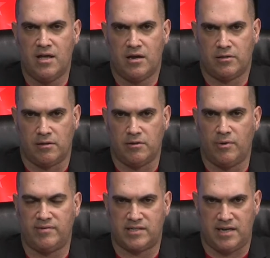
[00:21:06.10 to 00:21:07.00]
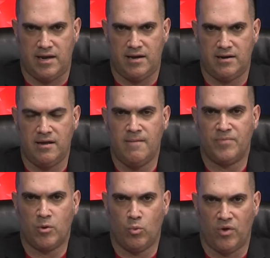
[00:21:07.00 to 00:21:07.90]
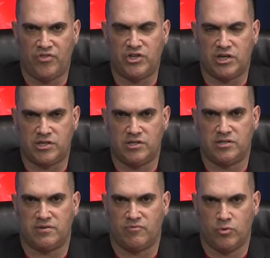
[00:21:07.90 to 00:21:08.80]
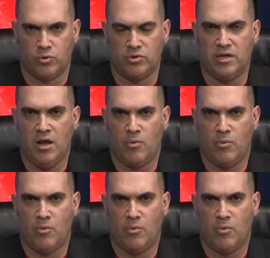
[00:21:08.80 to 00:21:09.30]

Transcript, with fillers: Clearly, we've seen what the justices have ruled